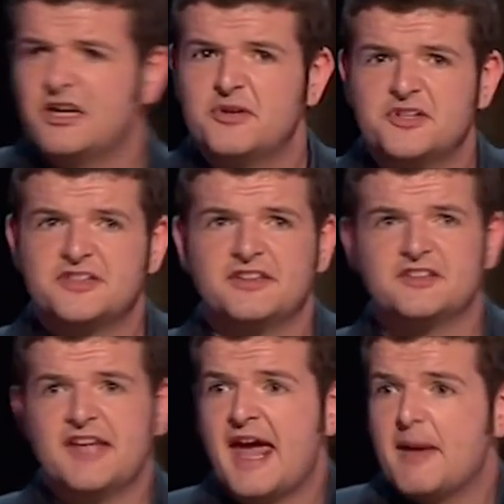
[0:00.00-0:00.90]
You know, there's
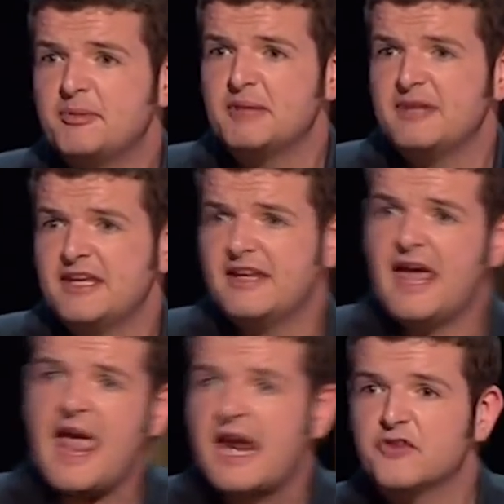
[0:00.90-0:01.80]
there's happy me,
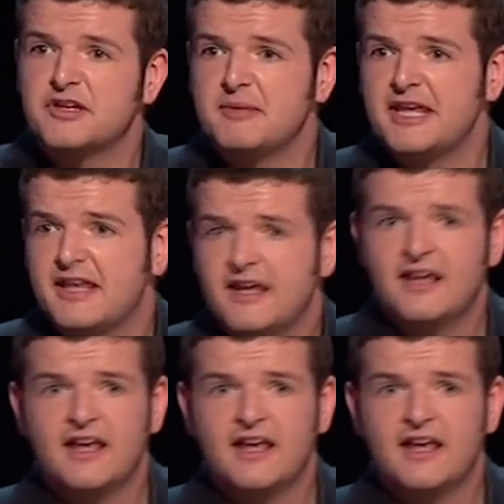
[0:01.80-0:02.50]
angry me,